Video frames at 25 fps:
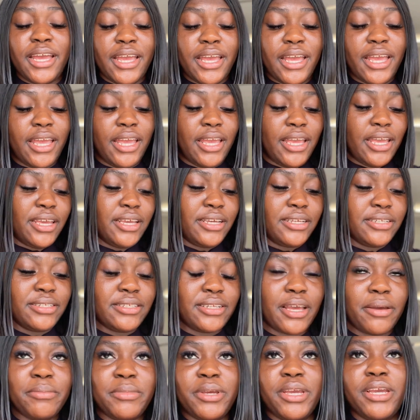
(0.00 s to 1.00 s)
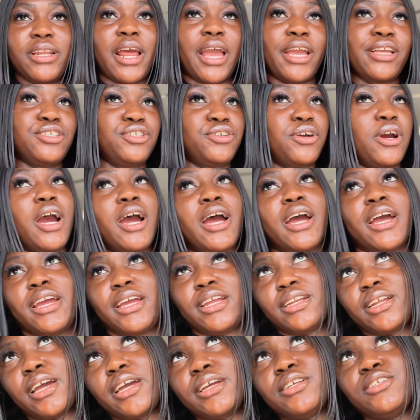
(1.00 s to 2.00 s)
And I mean, I
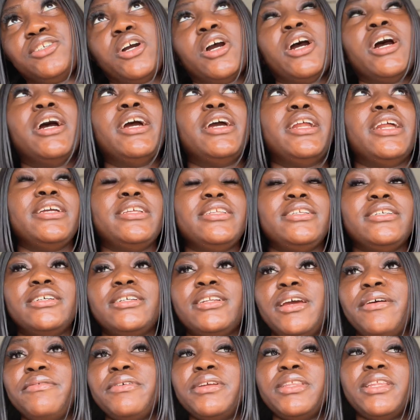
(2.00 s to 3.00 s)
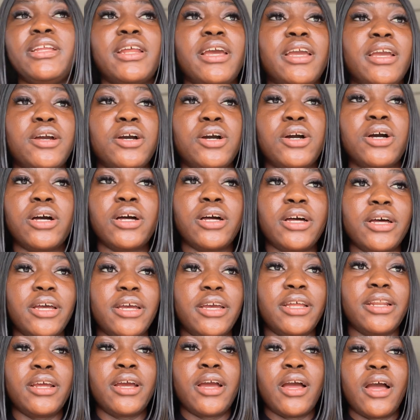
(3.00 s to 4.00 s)
tried. I did everything I
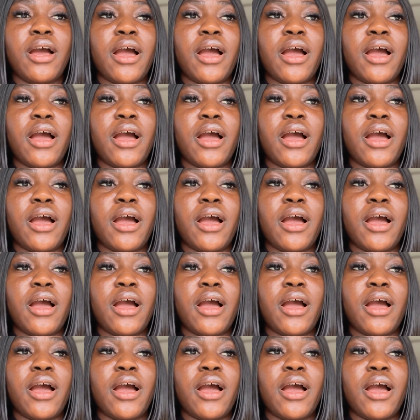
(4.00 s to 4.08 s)
could.